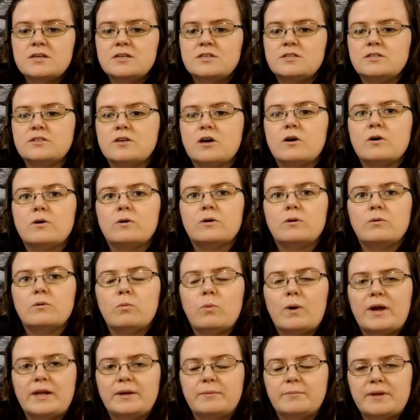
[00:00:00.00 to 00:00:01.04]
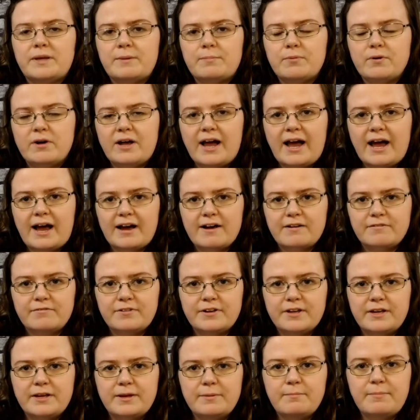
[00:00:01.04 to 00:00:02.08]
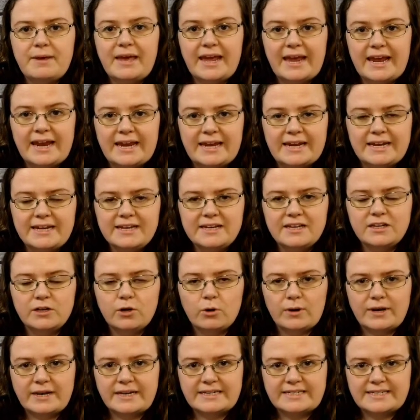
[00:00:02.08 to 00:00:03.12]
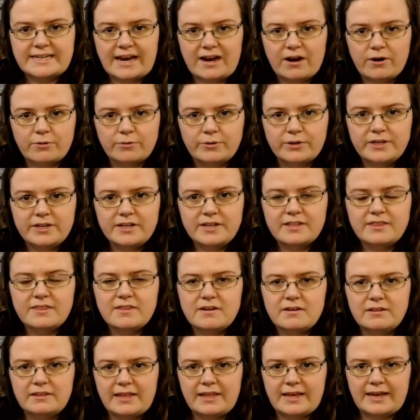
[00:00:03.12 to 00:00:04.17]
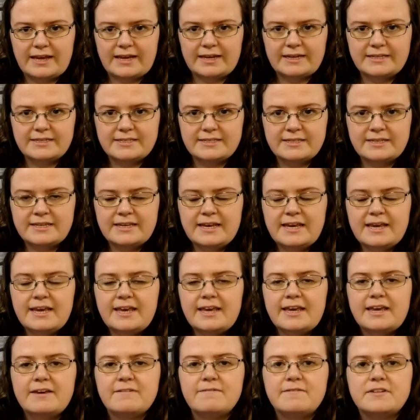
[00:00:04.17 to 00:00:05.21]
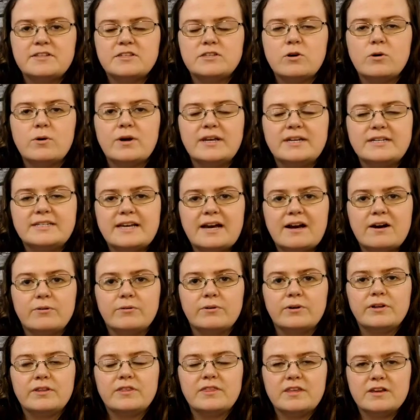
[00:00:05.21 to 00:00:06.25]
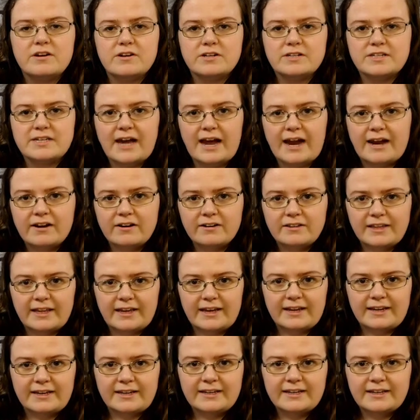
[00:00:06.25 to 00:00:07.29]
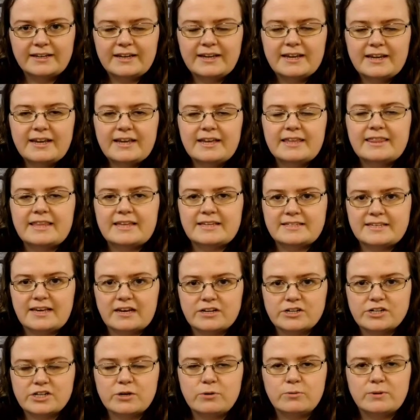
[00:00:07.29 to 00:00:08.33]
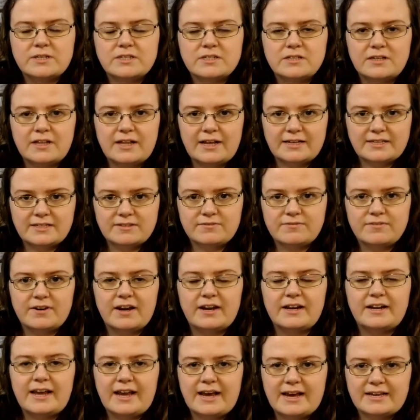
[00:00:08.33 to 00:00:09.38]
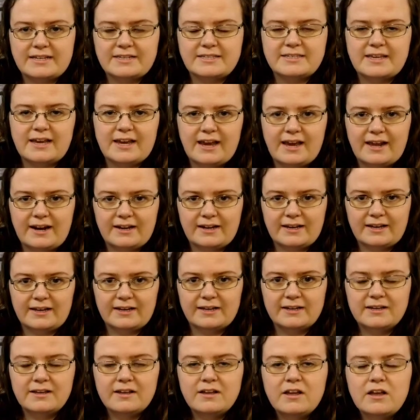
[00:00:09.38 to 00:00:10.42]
So when people have pain going down their legs, if it's going down their entire leg, that's actually what's classified as sciatica.